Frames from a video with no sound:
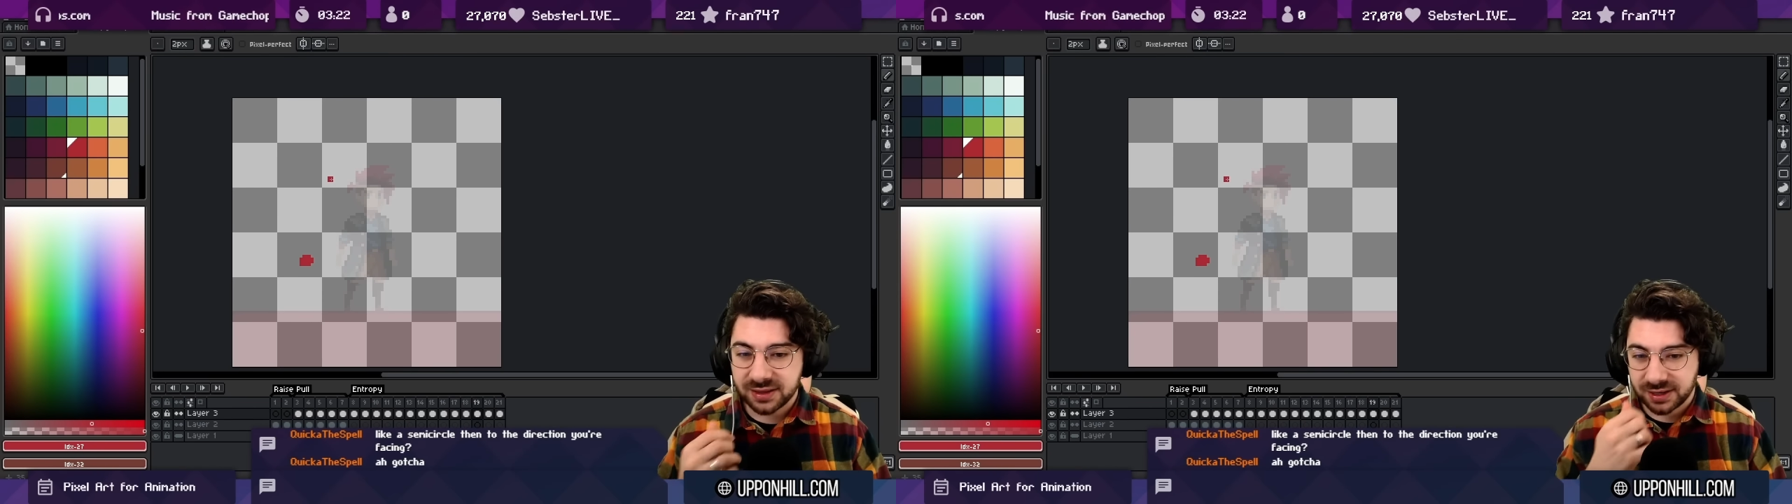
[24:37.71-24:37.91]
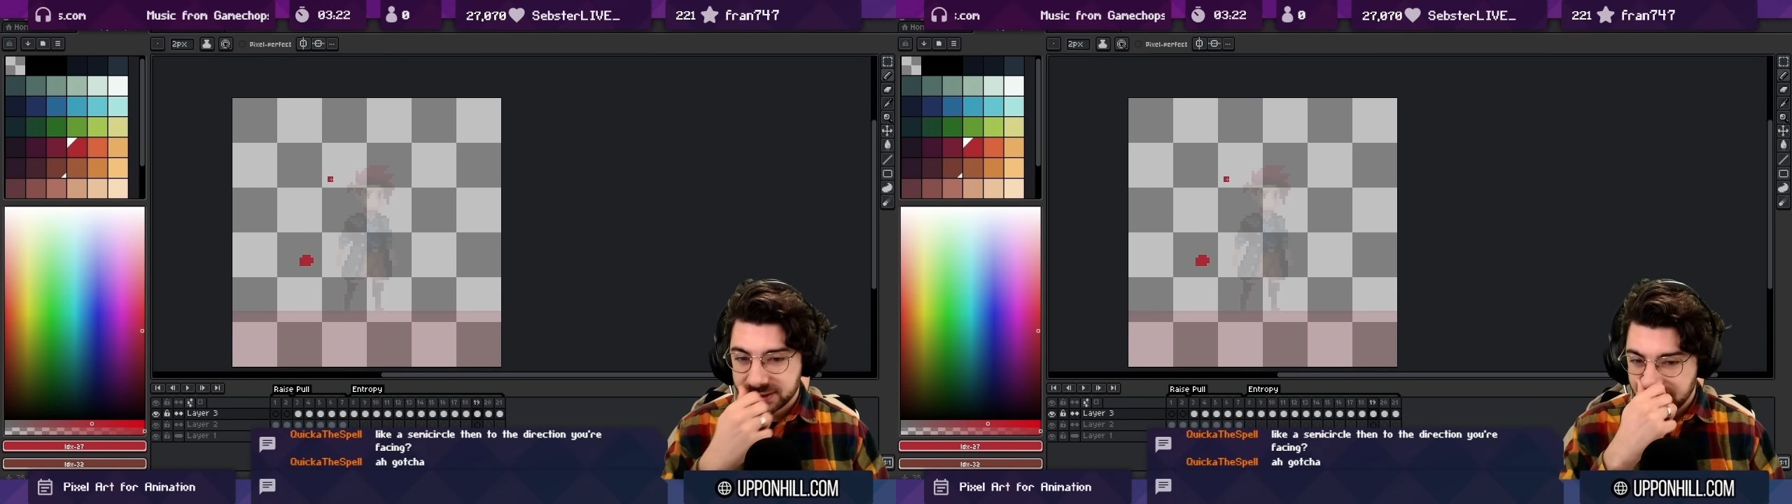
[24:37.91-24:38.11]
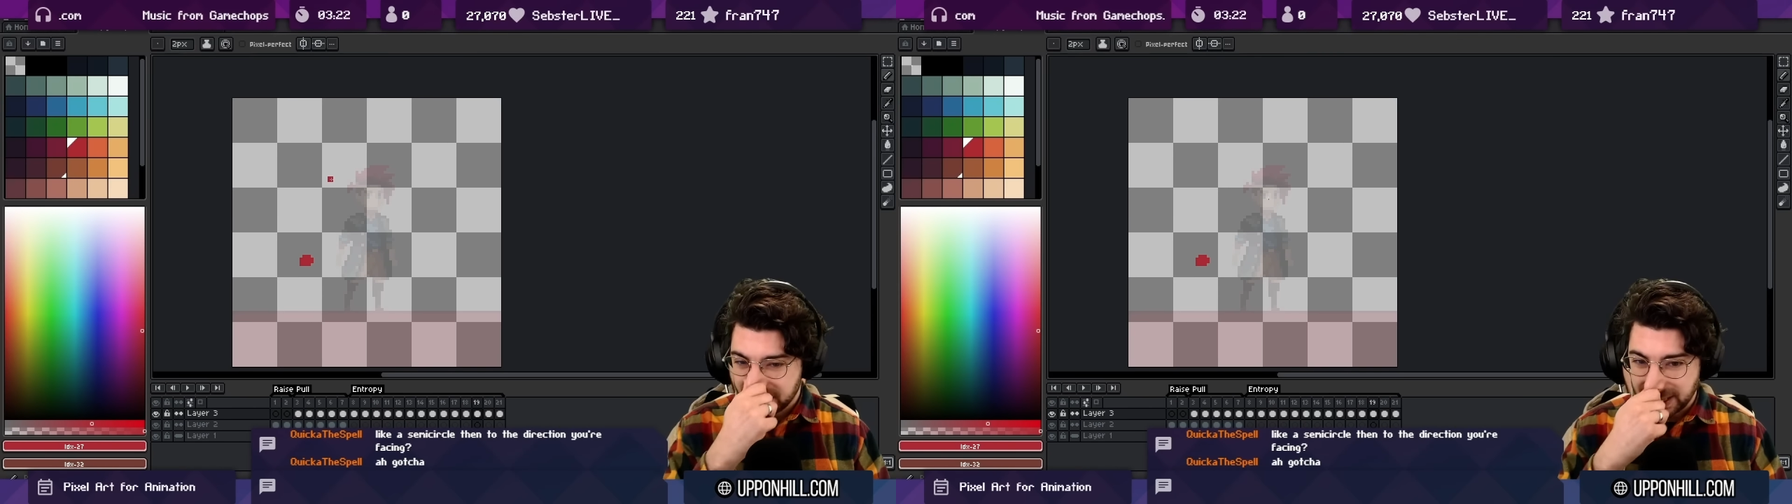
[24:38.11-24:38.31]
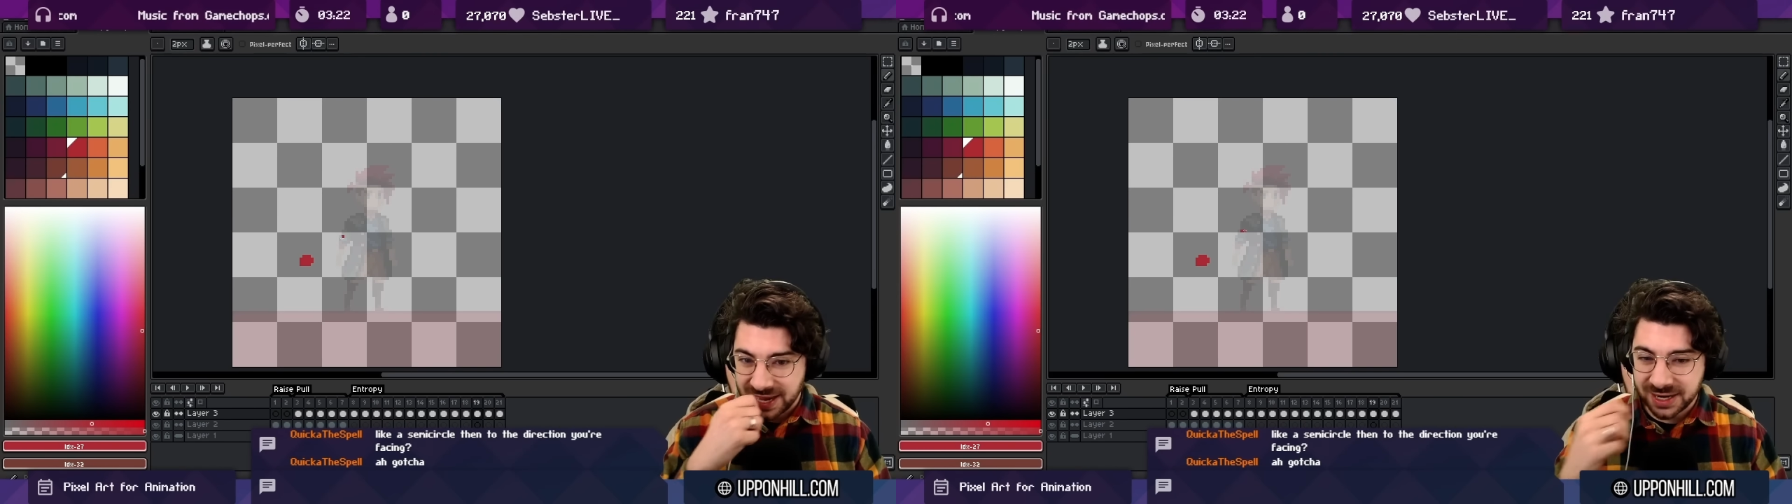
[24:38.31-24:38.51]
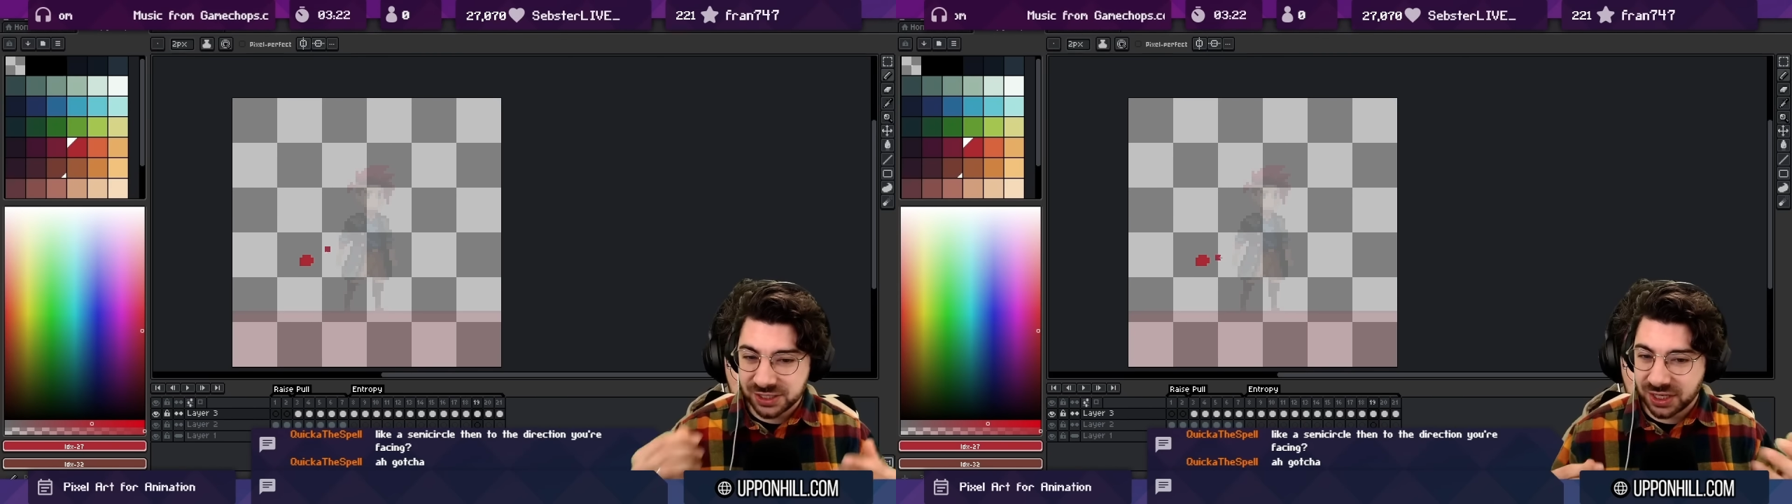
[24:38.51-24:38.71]
that it's got the
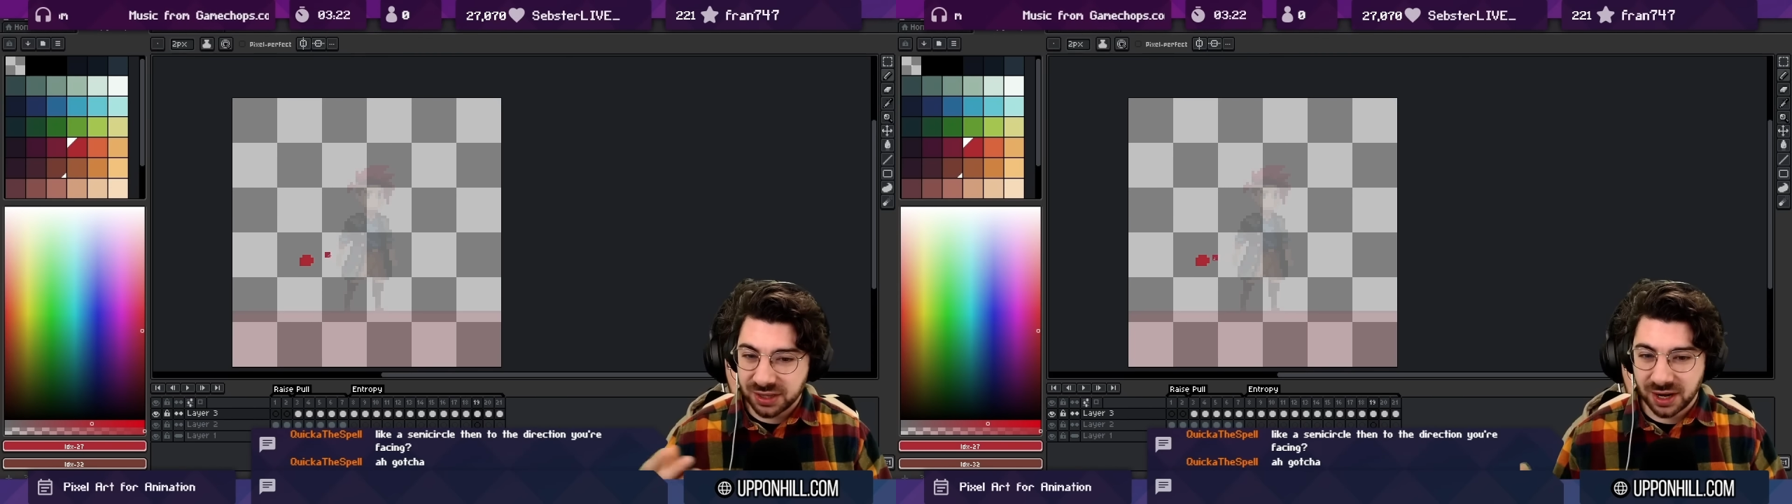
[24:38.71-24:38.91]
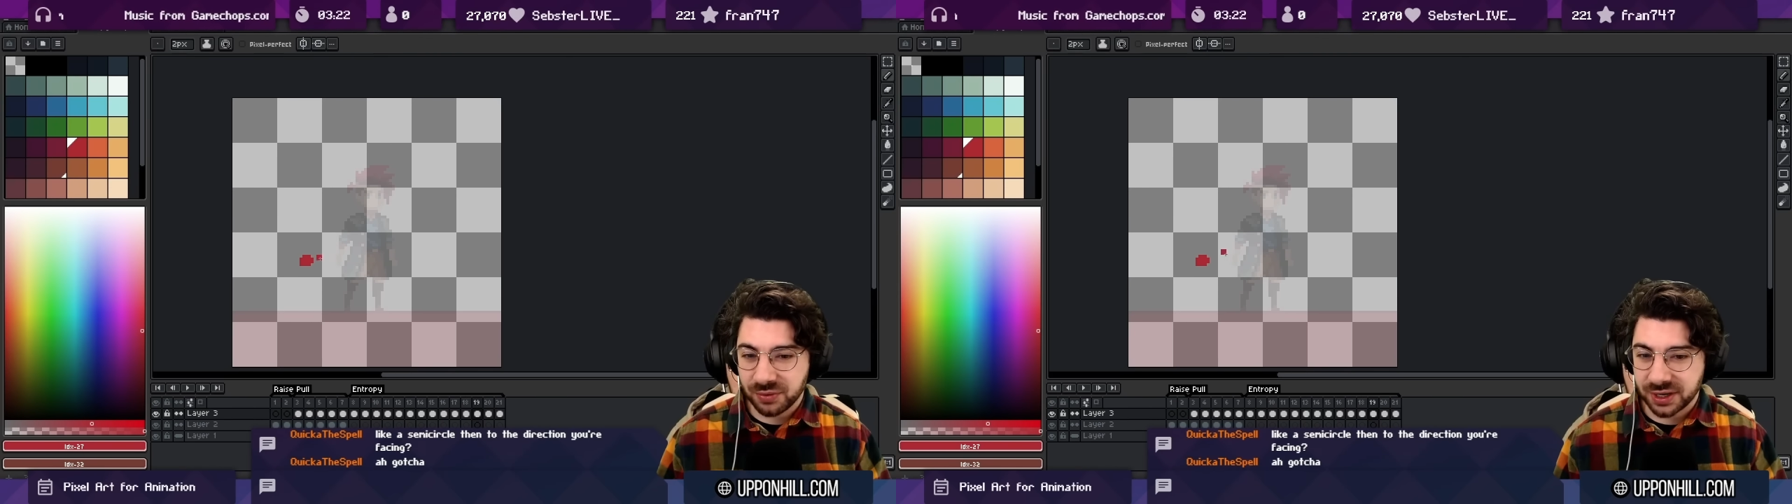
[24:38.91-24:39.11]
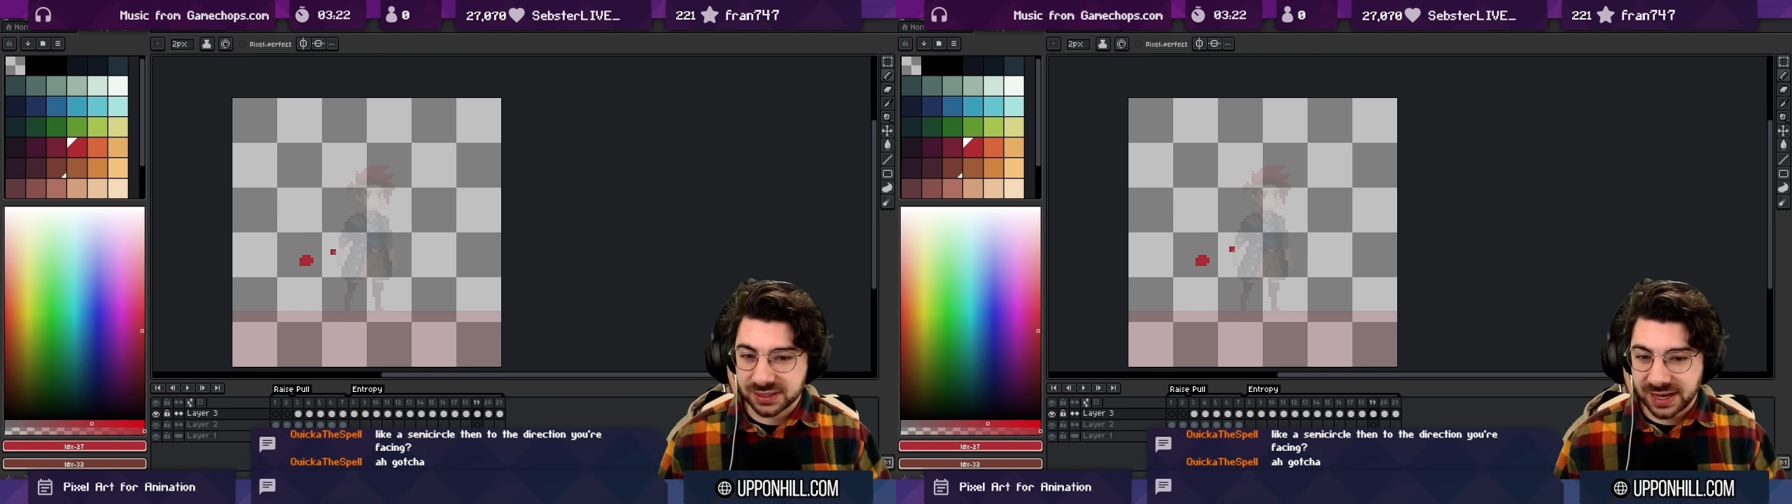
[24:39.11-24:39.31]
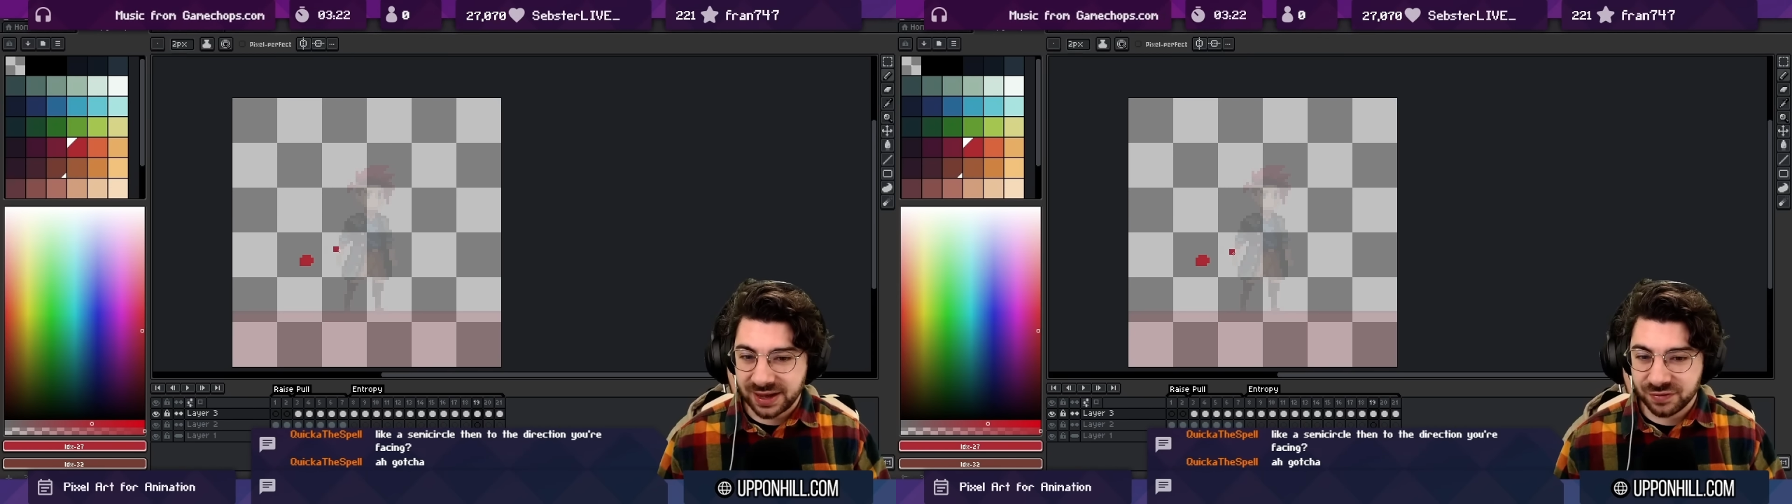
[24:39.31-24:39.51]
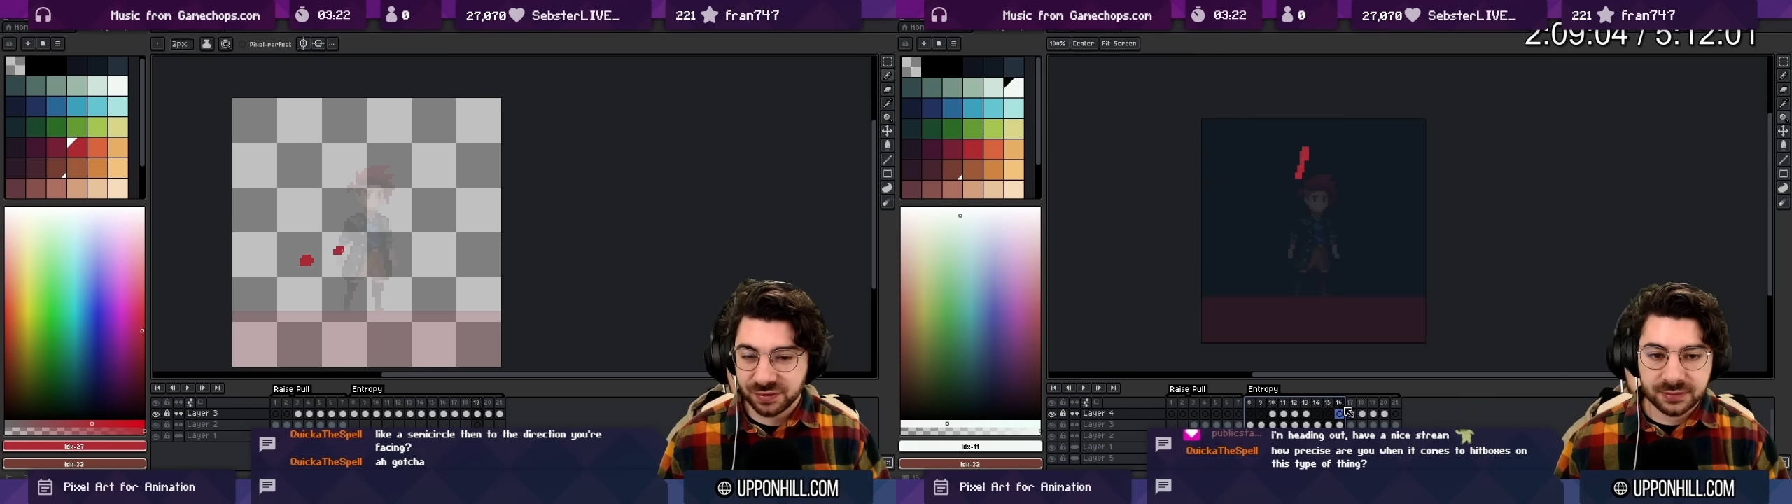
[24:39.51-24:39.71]
energy that I want it to
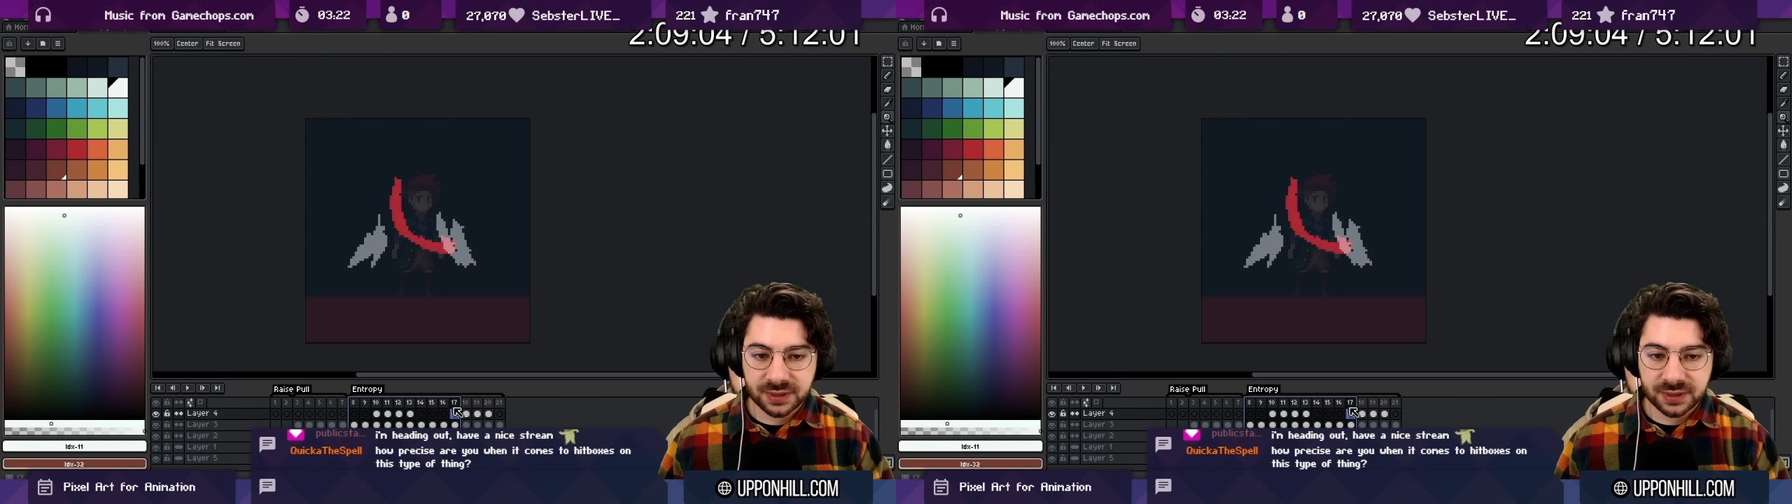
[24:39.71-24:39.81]
have.